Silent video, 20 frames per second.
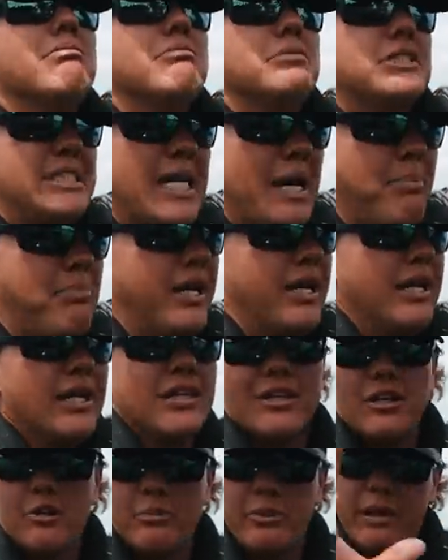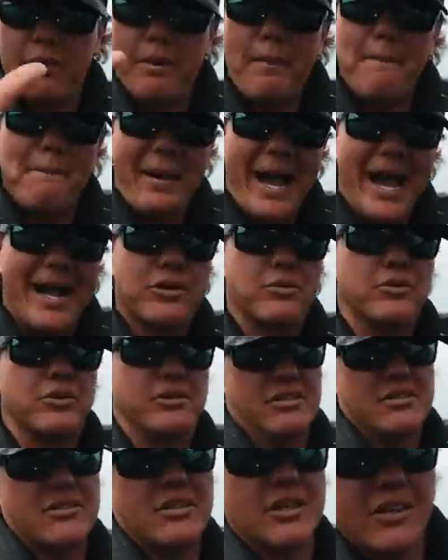Stepping a little bit
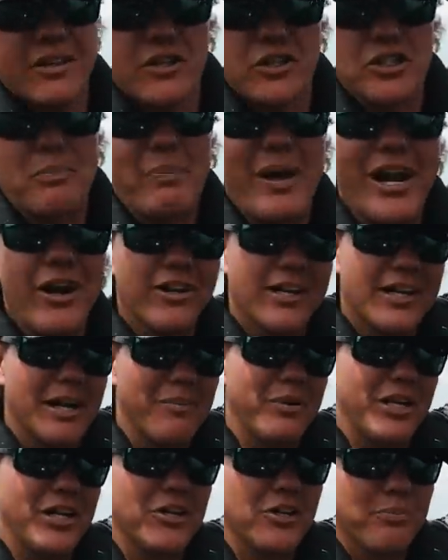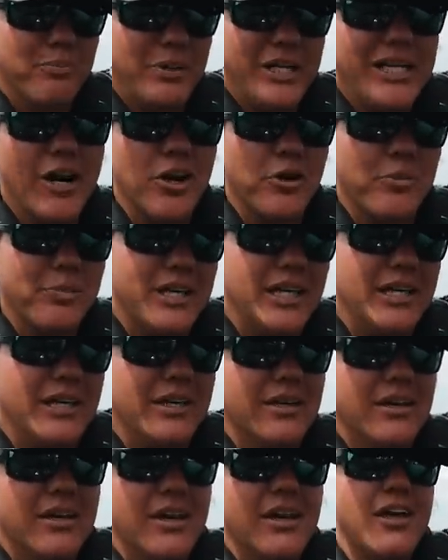backwards, there's a parent company called BRP.
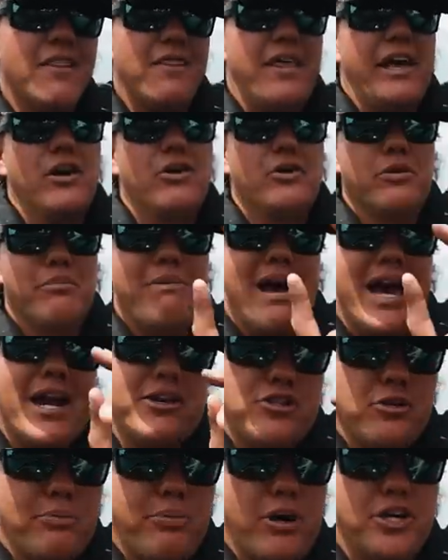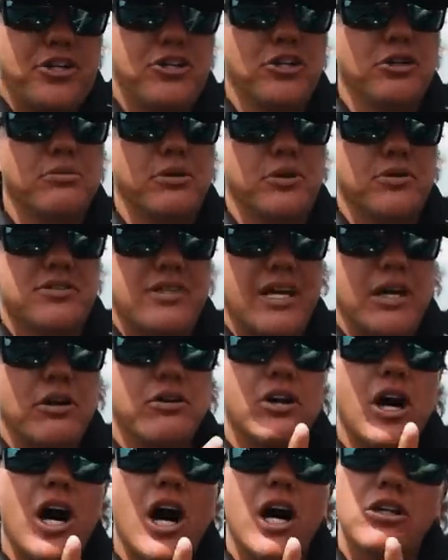They own Manitou pontoon boats. They
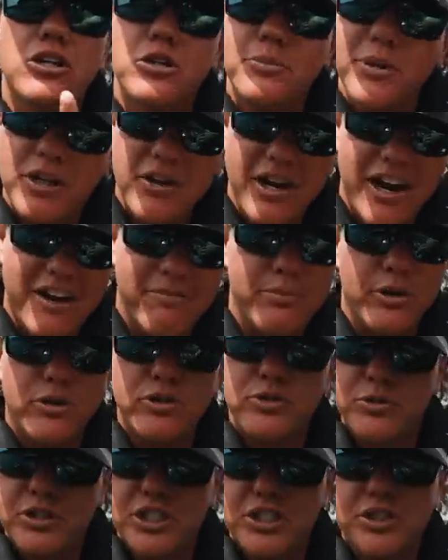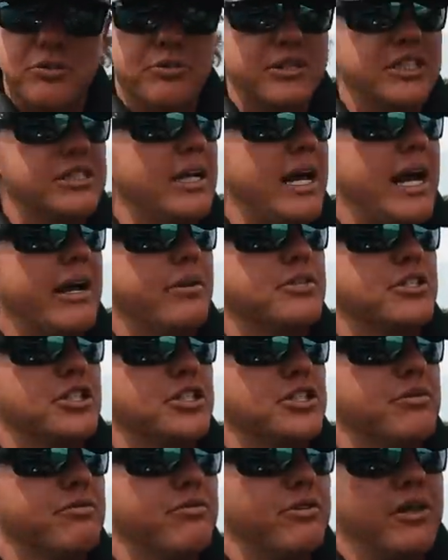own Alumacraft boats, which is a recent
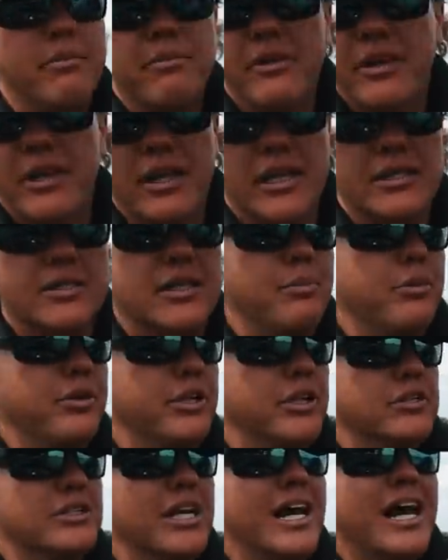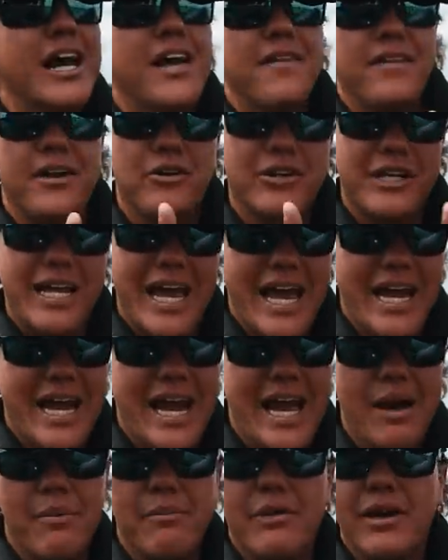acquisition for them in the last couple of years. They own
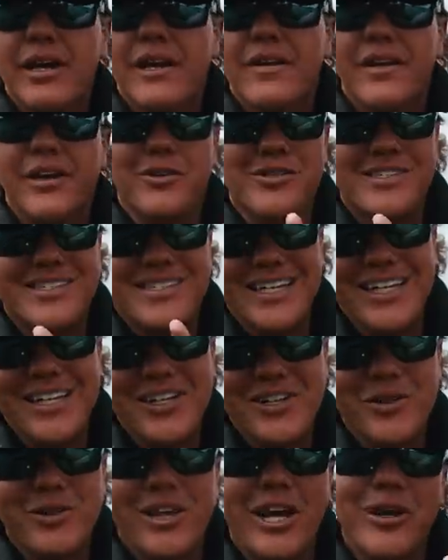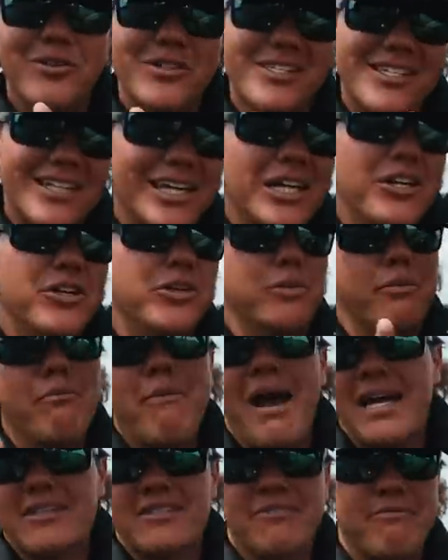Can-Am, they own Sea-Doo, they own Ski-Doo,
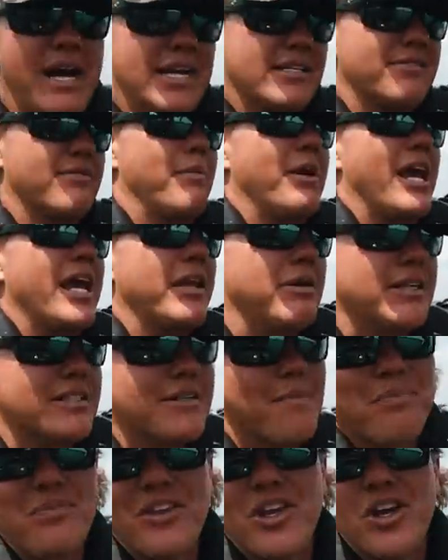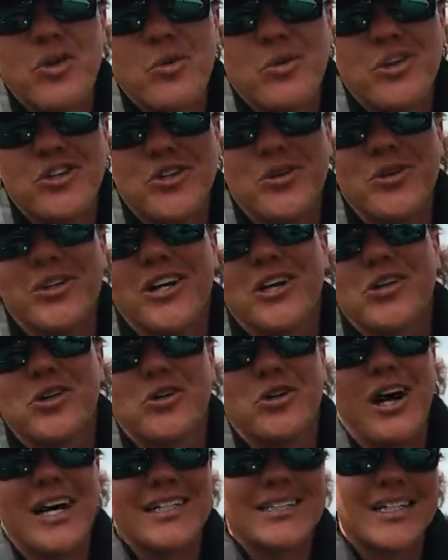massive, massive company. Anyways, we're doing a
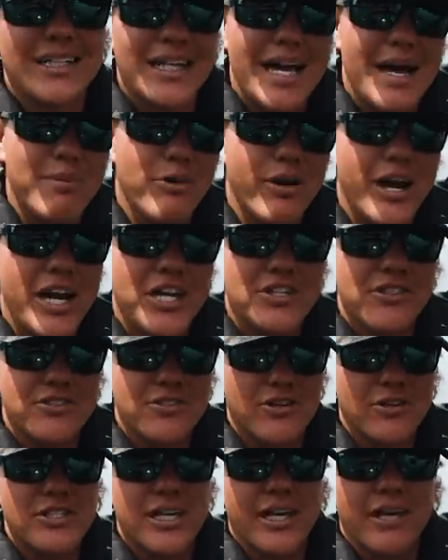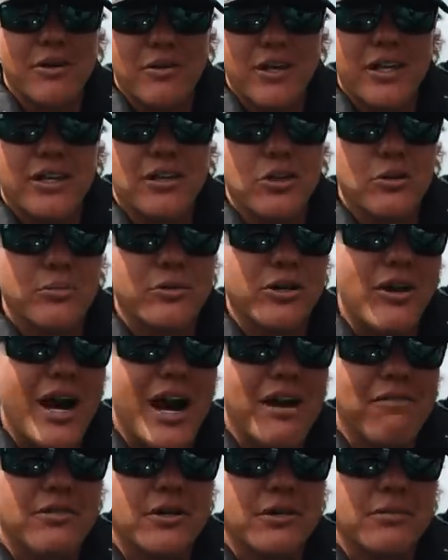cross collaboration. So they're taking one of the
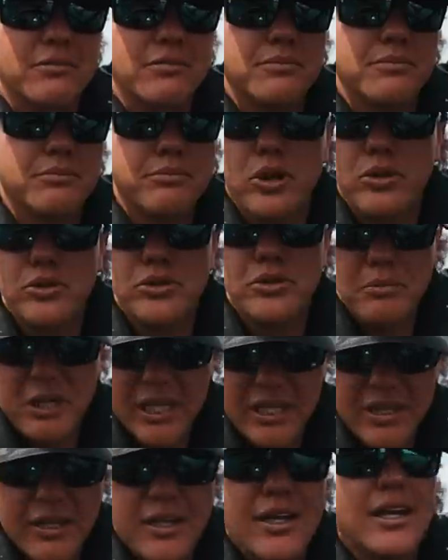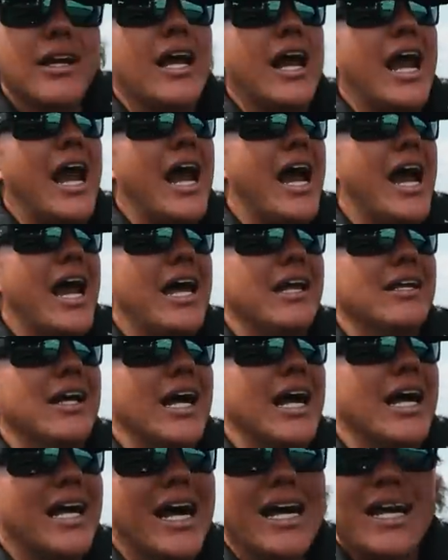Alumacraft pros, me, and
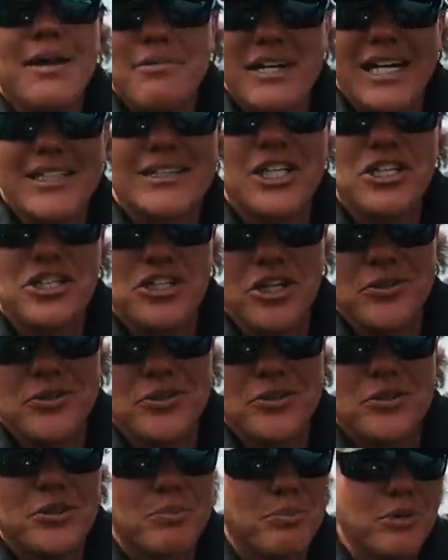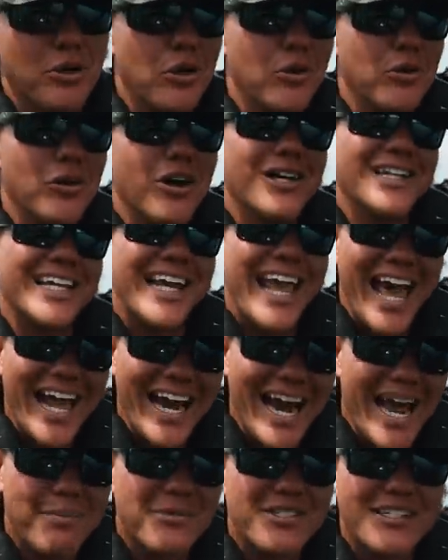a guy named Dustin Jones, who's a pro on the
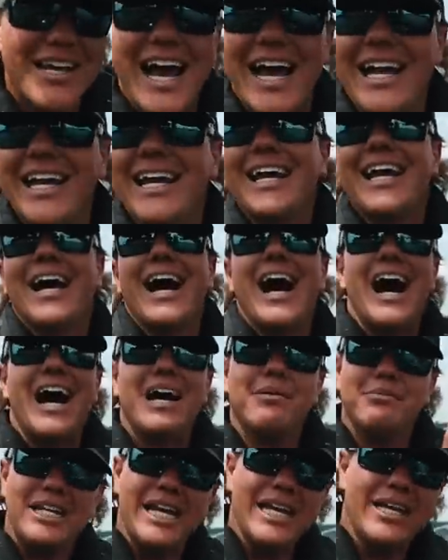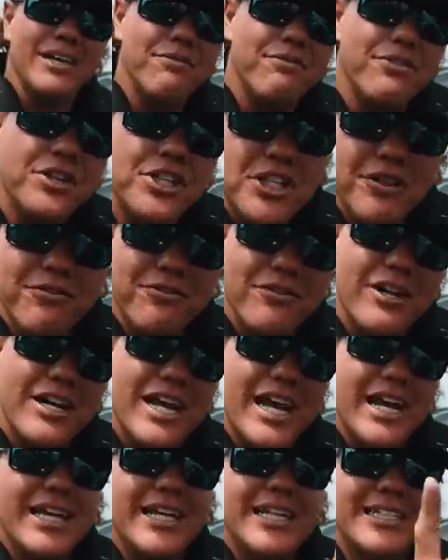Can-Am side. I'm taking him fishing for a
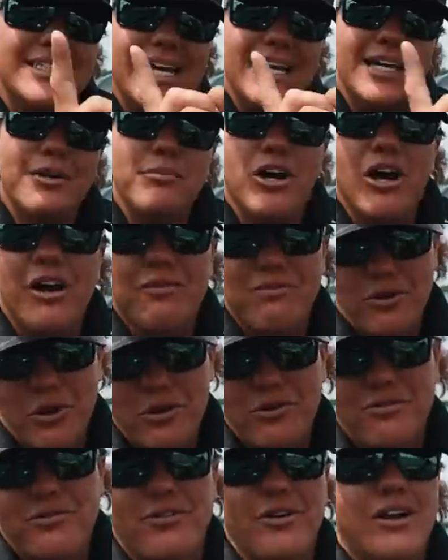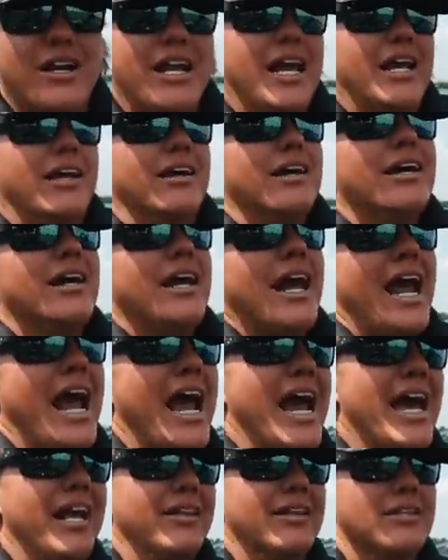day. He's taking me off-roading for a day.
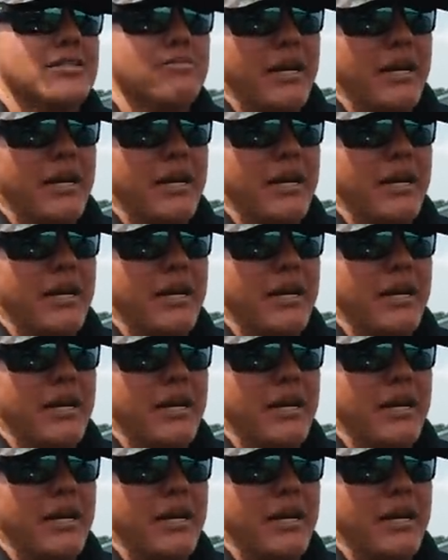And this